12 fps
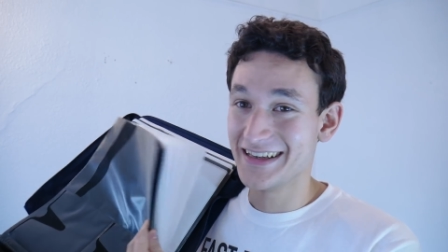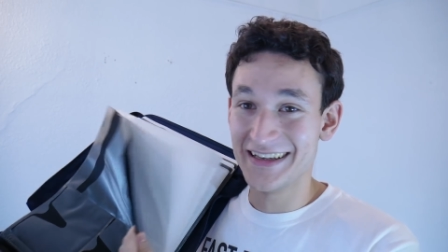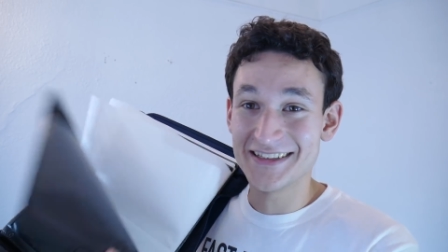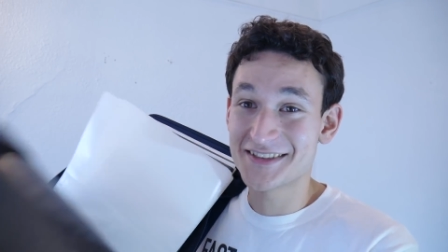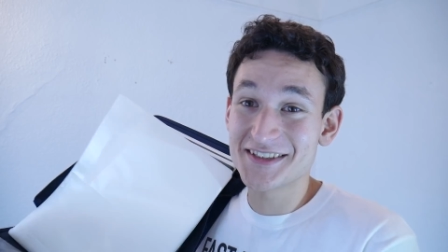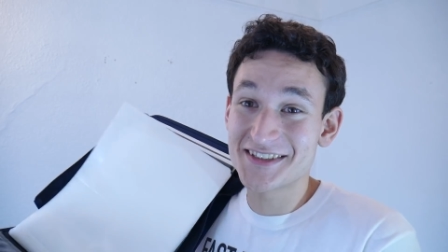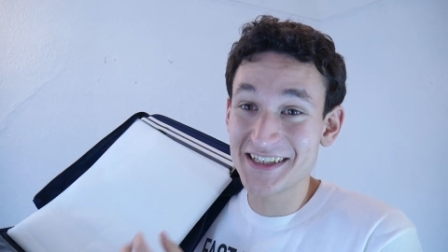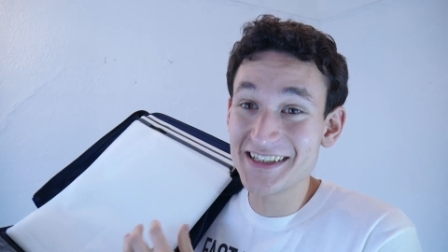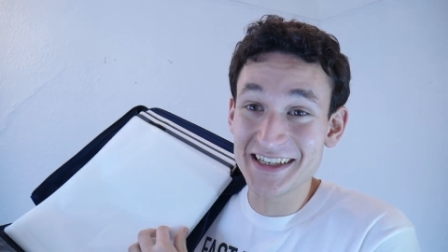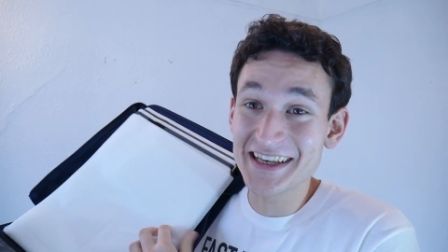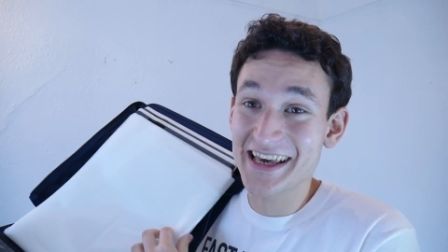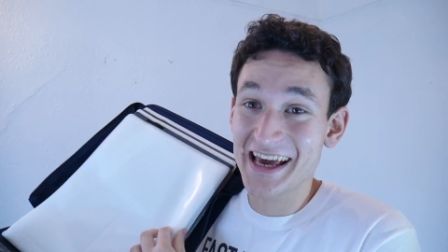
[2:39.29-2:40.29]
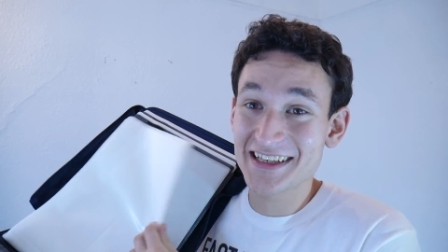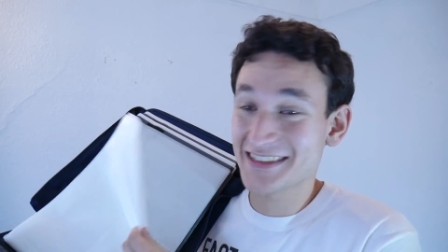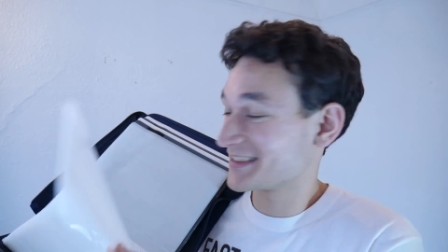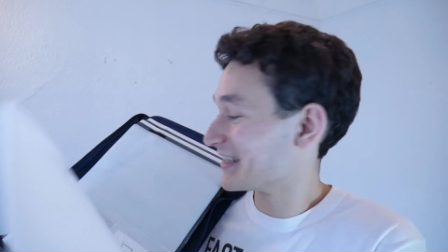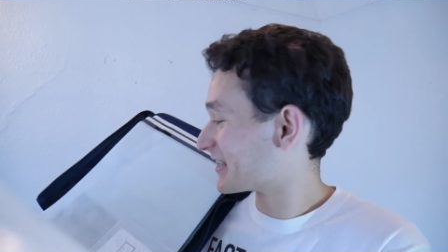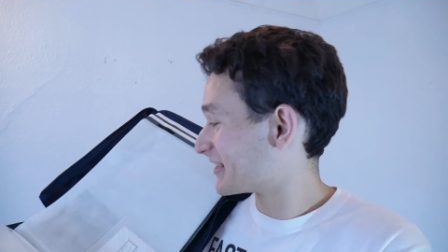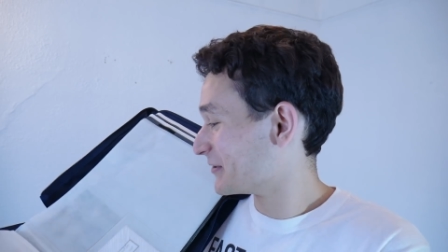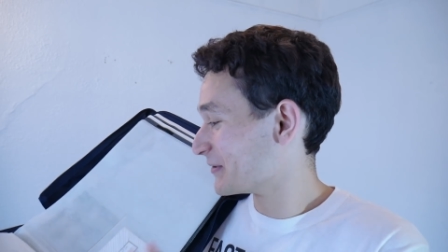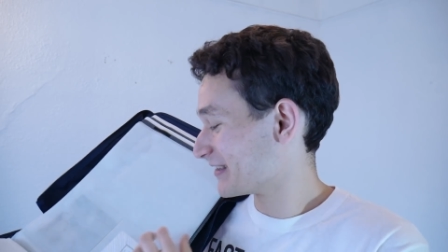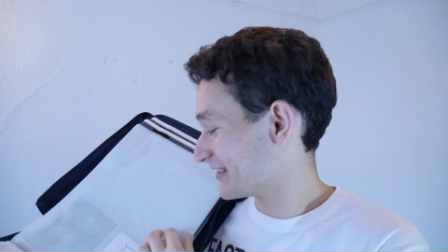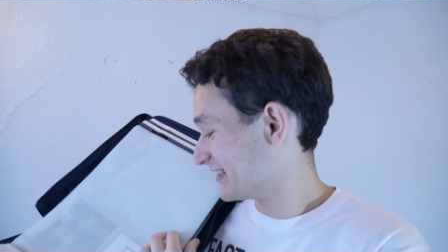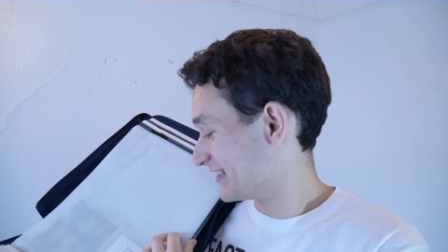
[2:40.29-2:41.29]
a CD case. Like,
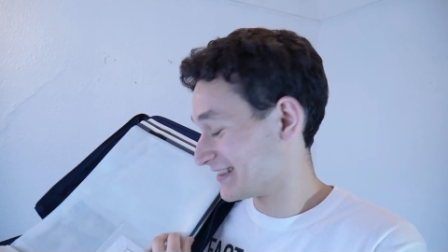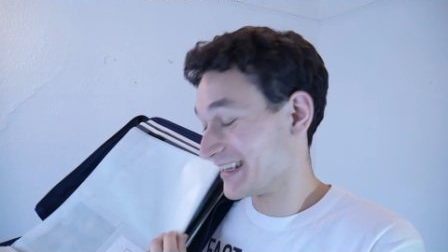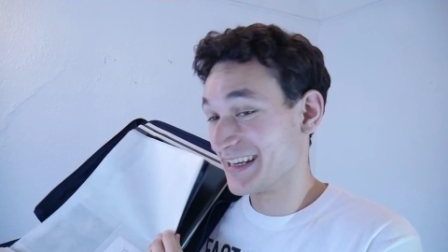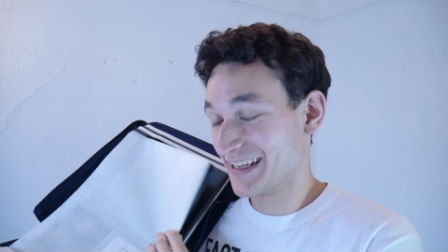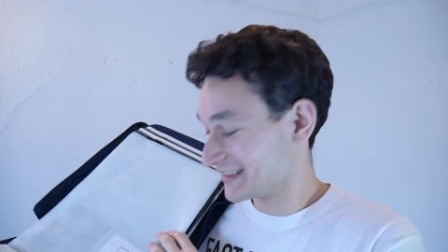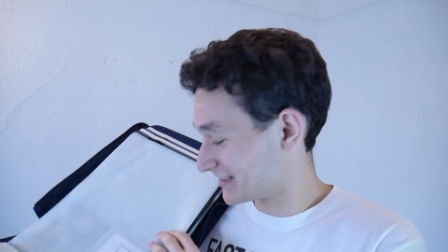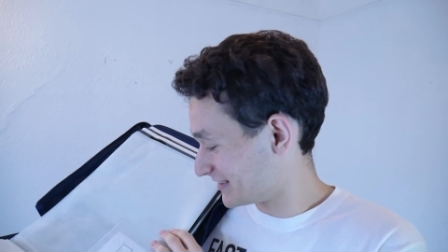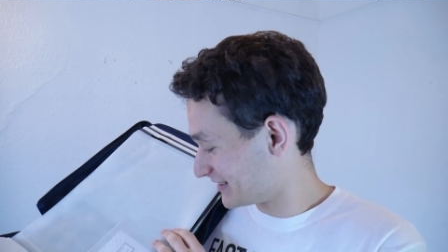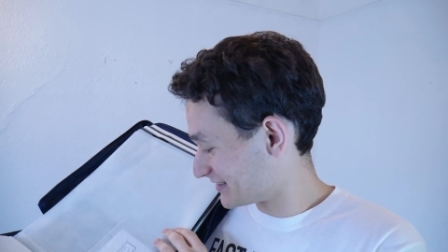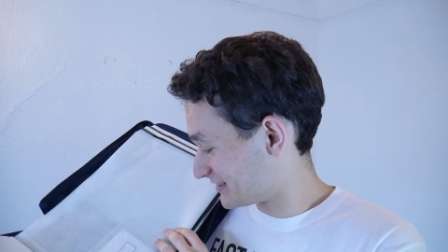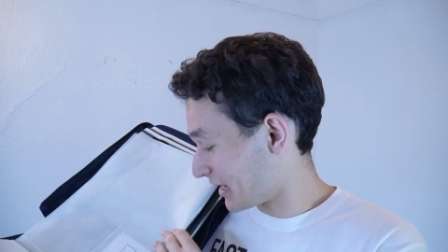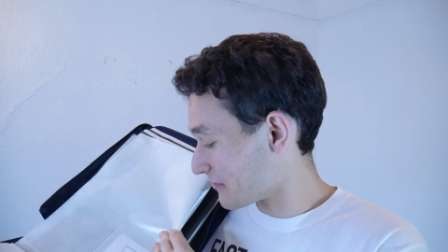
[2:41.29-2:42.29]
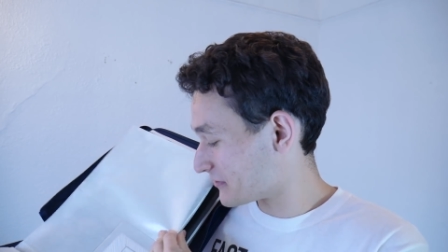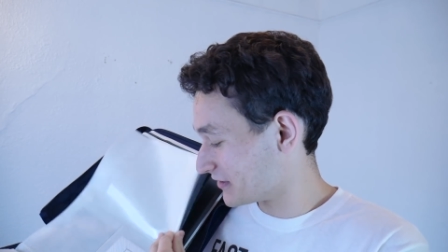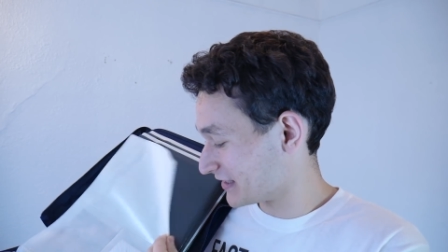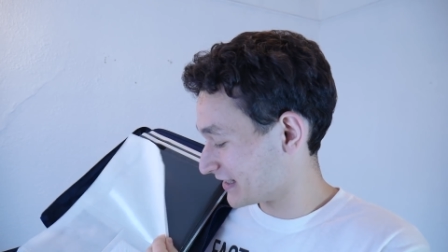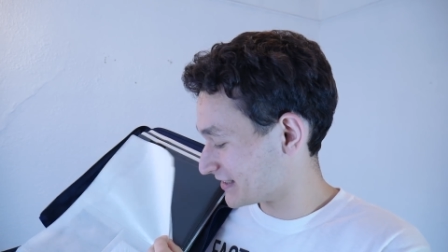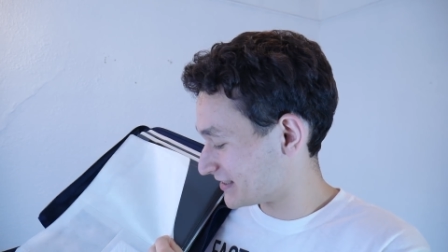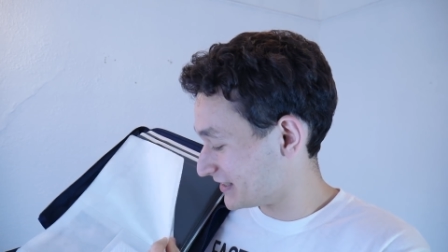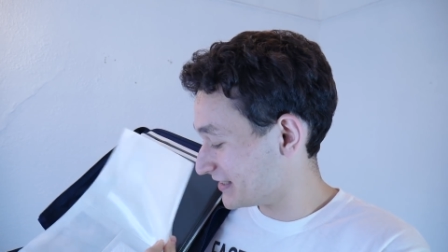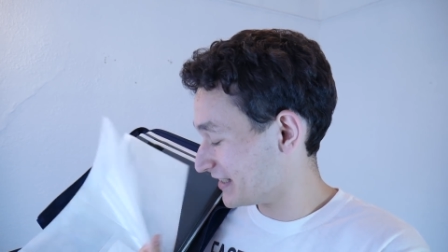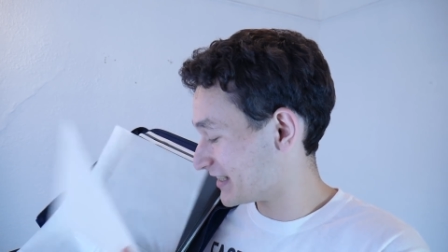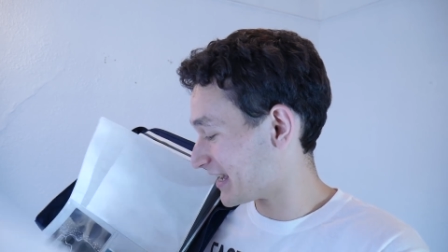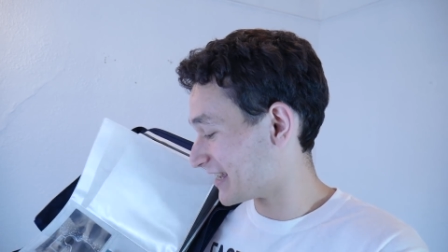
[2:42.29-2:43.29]
it is definitely a
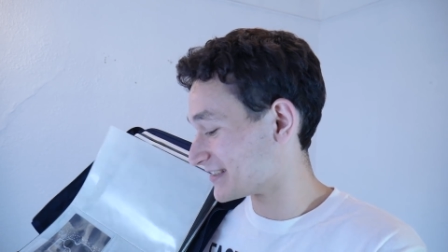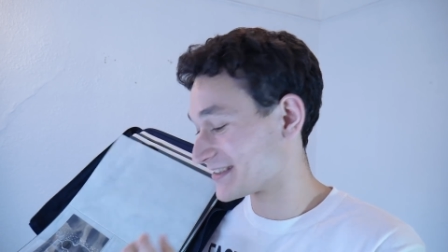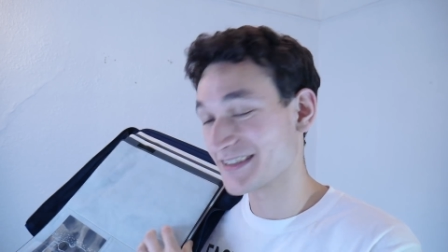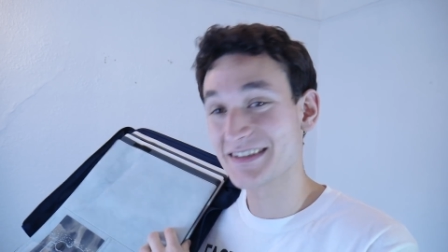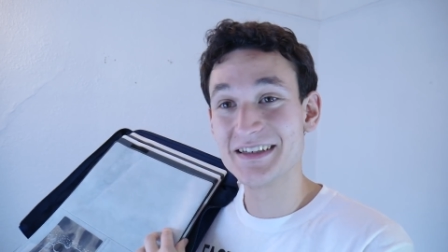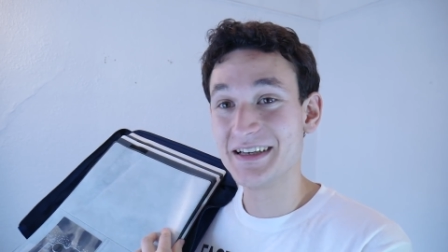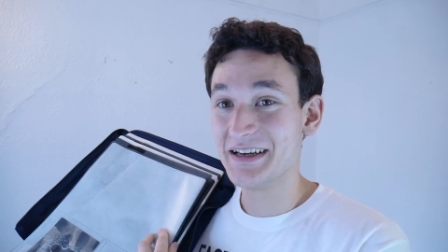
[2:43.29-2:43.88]
CD case.